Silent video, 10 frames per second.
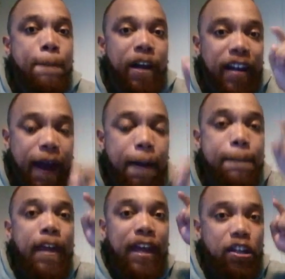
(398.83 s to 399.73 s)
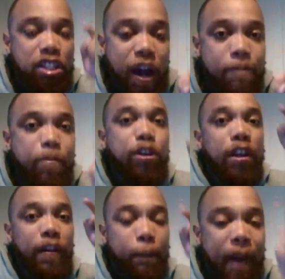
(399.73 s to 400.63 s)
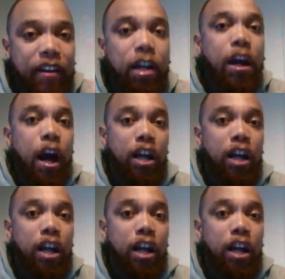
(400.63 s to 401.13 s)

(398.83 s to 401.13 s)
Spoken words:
but him and Shumpert look better